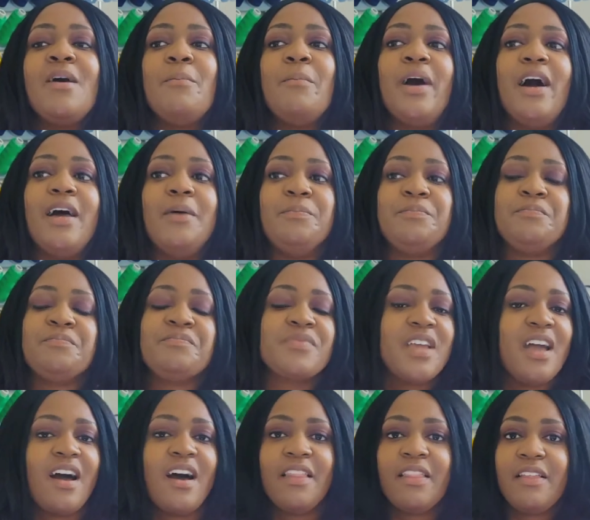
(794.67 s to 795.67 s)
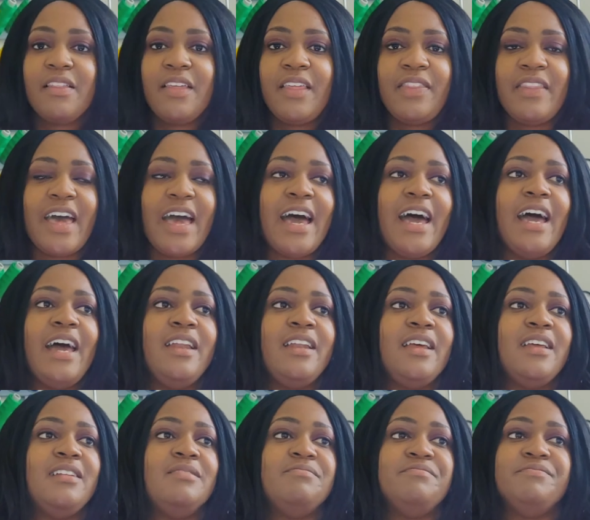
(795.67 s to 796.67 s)
But other than that,
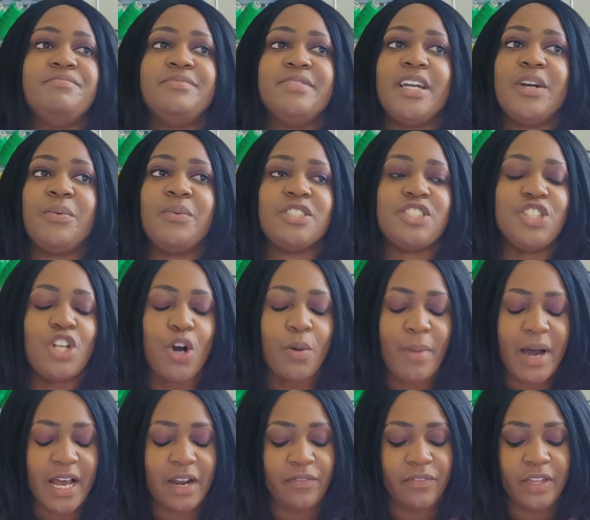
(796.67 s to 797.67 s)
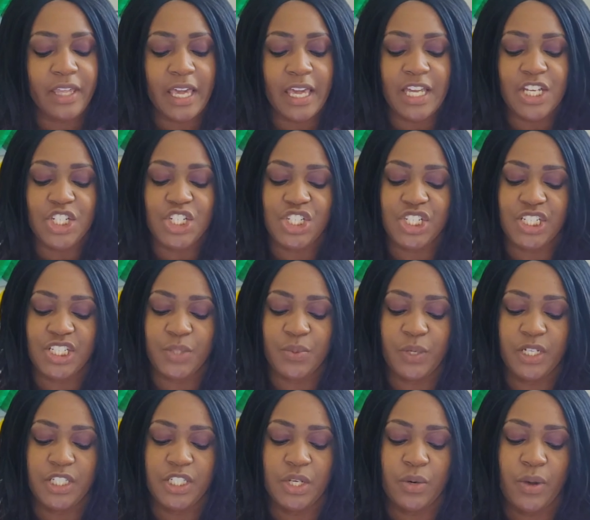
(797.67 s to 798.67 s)
there was no modifications
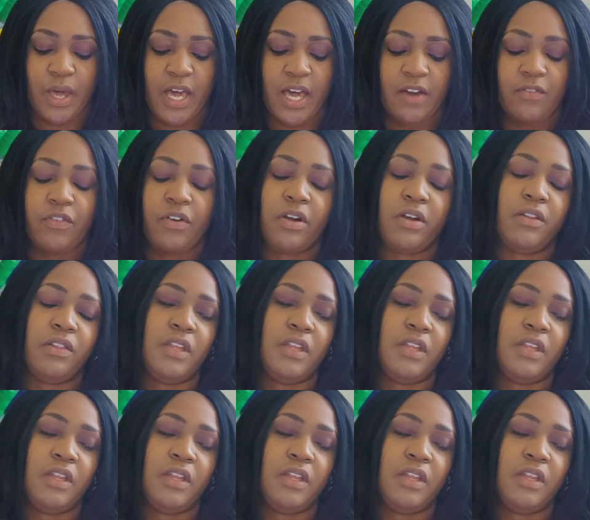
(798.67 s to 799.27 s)
whatsoever.